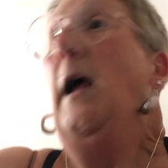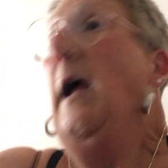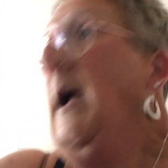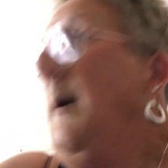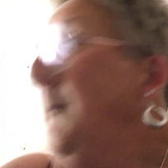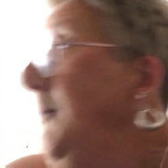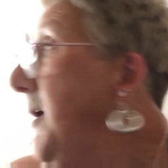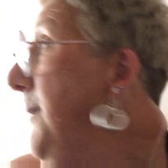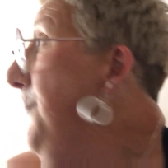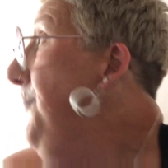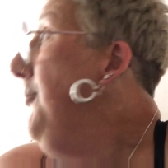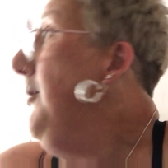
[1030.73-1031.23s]
And
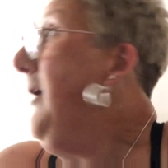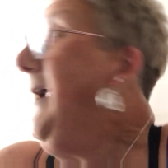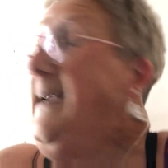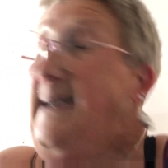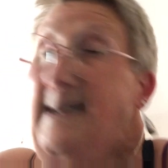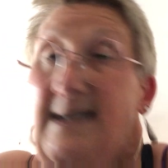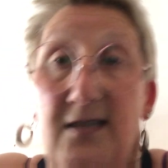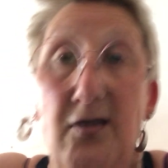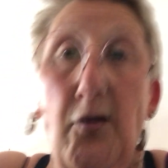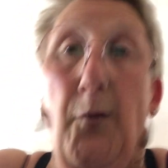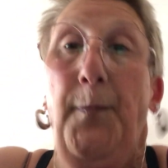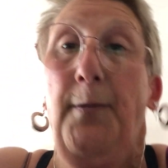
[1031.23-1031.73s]
my brain
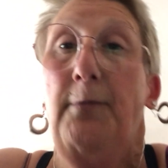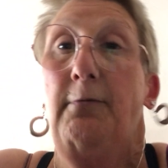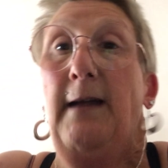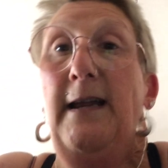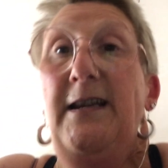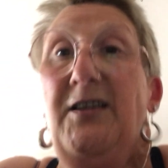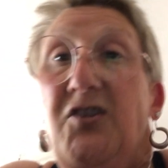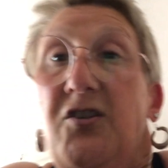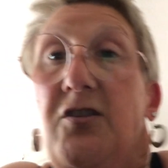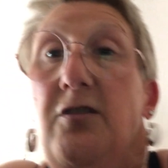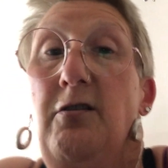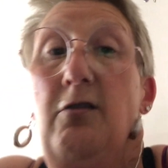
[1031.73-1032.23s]
is
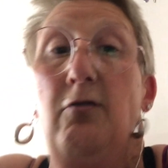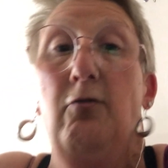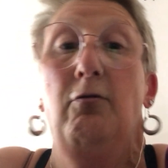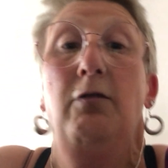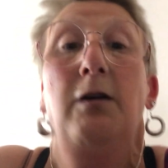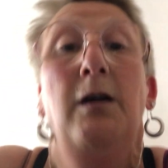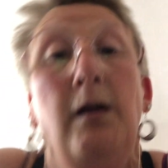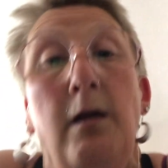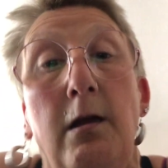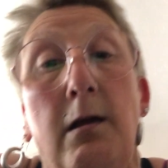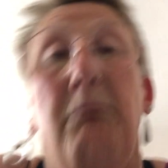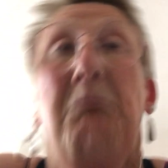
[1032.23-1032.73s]
operational
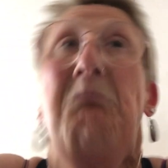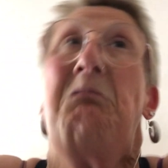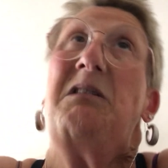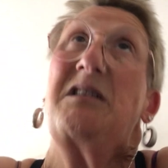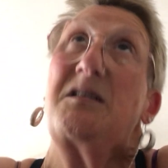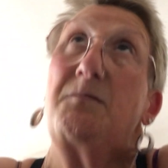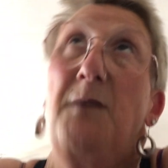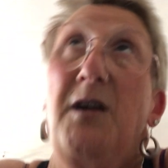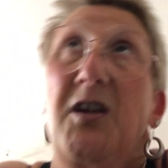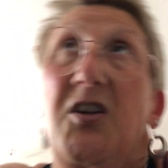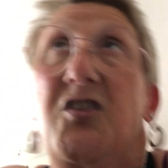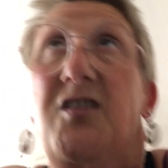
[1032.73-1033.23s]

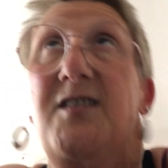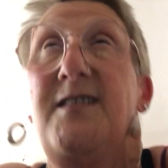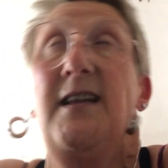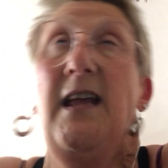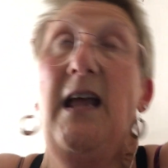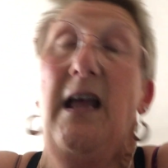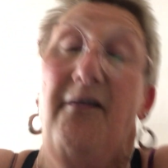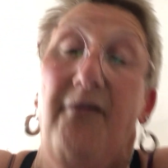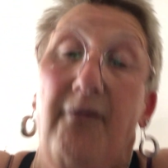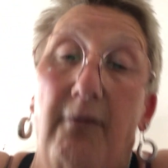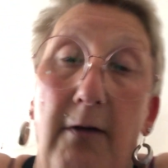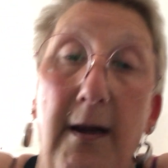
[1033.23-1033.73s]
as much as it
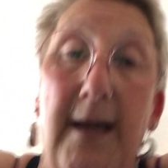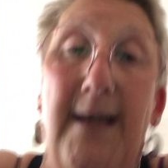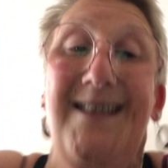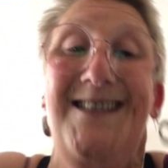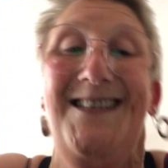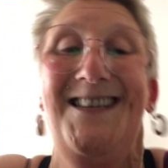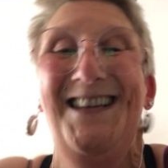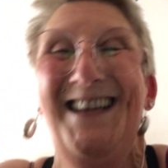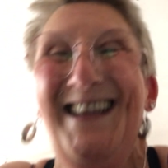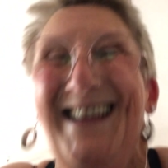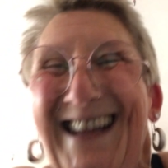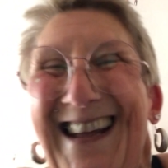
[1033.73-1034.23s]
ever
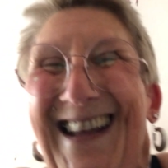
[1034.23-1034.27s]
is.